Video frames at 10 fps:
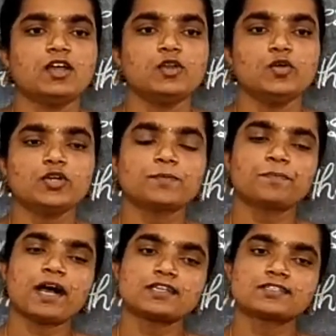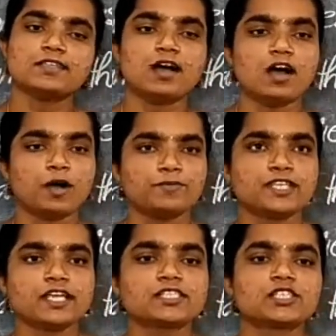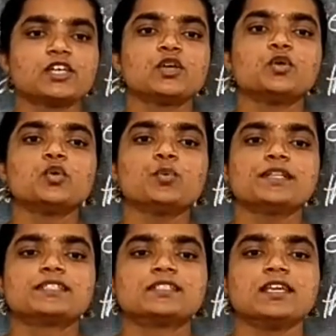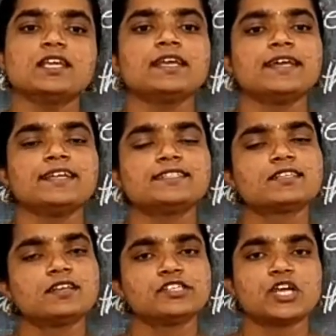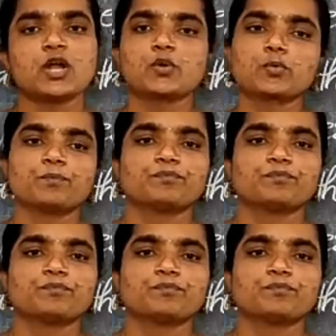Look past the object, you will see its shadow.